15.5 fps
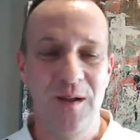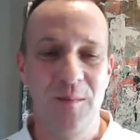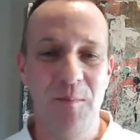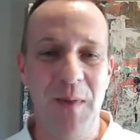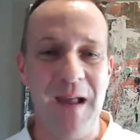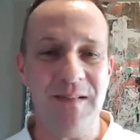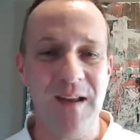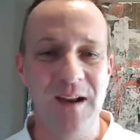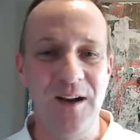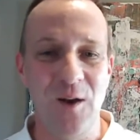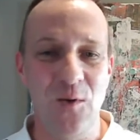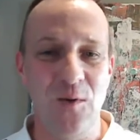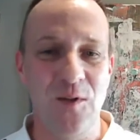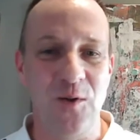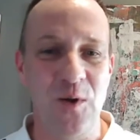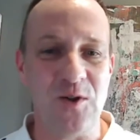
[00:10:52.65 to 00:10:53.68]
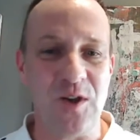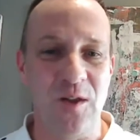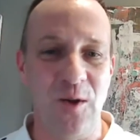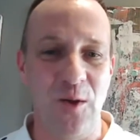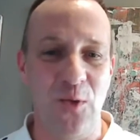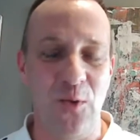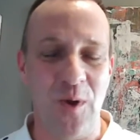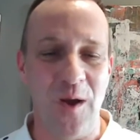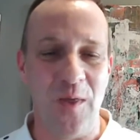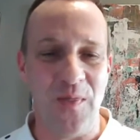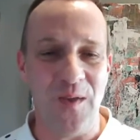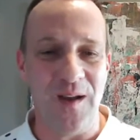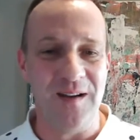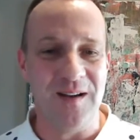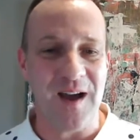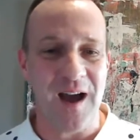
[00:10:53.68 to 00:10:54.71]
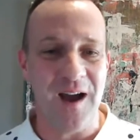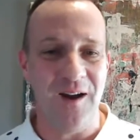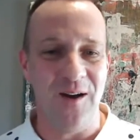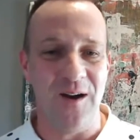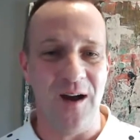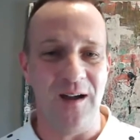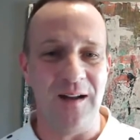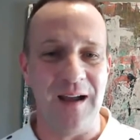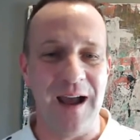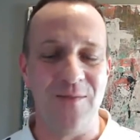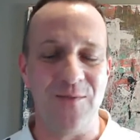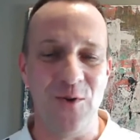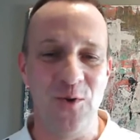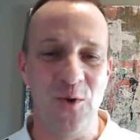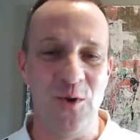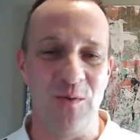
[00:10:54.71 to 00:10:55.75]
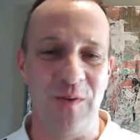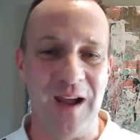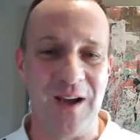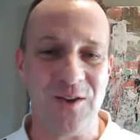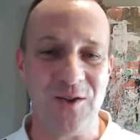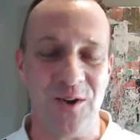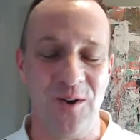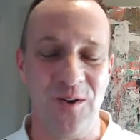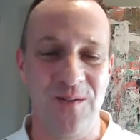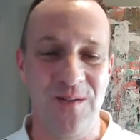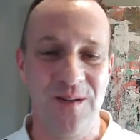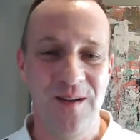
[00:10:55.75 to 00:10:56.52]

passing notes to each other throughout the entire afternoon of lectures.